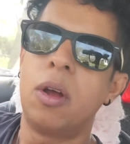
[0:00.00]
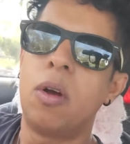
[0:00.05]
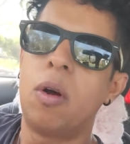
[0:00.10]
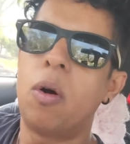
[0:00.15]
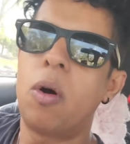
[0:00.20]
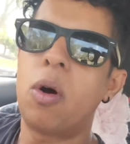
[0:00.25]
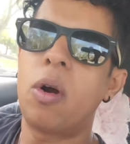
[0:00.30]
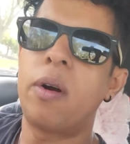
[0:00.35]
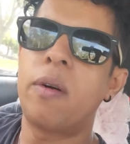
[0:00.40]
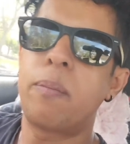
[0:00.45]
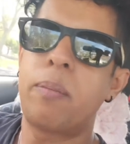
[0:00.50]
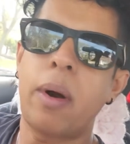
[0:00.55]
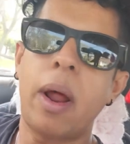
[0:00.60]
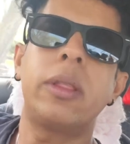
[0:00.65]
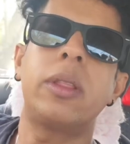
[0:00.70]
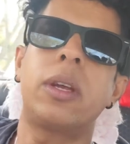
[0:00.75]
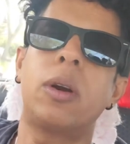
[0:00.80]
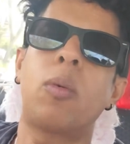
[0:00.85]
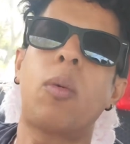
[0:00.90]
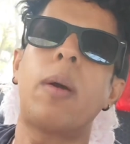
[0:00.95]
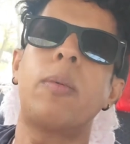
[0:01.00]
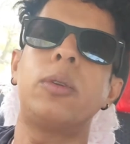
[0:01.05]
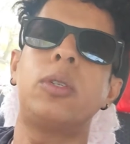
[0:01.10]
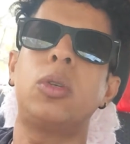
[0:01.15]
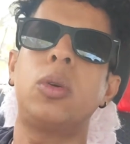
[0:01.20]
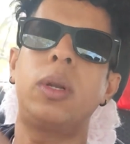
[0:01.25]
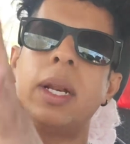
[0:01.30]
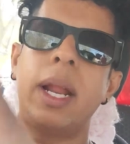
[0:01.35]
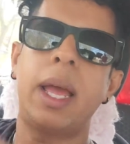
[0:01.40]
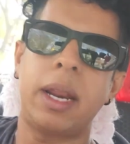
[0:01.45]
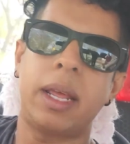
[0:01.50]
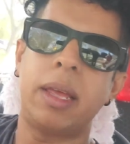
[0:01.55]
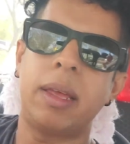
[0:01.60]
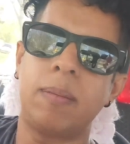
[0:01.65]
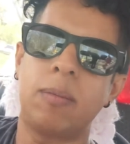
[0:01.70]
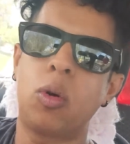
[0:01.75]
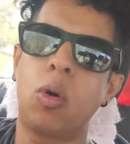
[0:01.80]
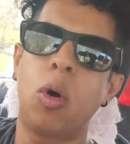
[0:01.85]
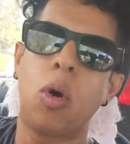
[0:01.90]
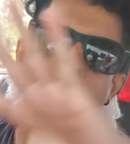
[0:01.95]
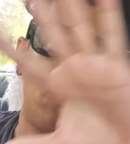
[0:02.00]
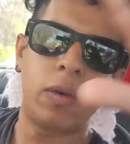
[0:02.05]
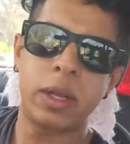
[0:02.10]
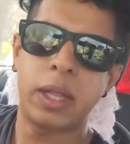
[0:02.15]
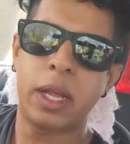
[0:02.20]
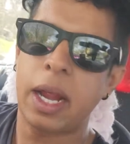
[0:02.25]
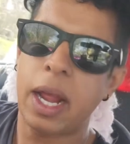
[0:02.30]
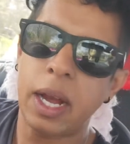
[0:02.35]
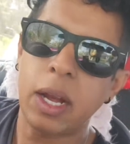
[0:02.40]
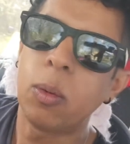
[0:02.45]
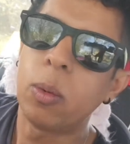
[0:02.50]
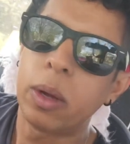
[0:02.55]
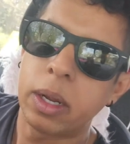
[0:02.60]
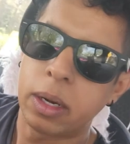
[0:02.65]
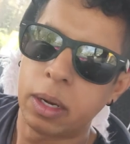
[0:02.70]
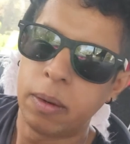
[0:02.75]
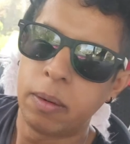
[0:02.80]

or brother, why would you let him go over there anyway?